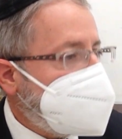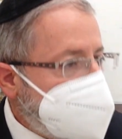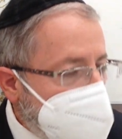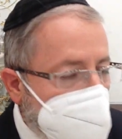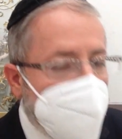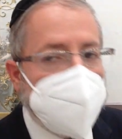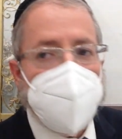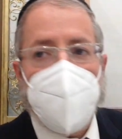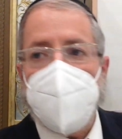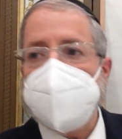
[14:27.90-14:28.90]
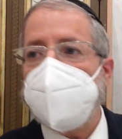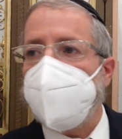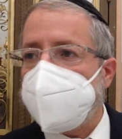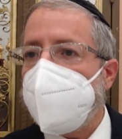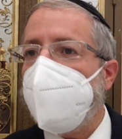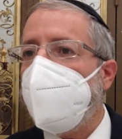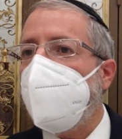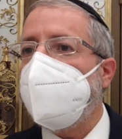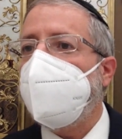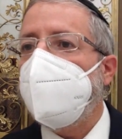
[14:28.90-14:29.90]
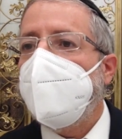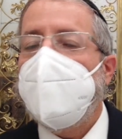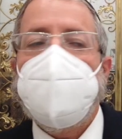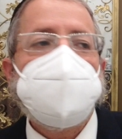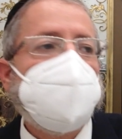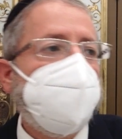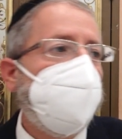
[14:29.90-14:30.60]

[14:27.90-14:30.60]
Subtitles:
said to this boy, I said, what's going on? He said,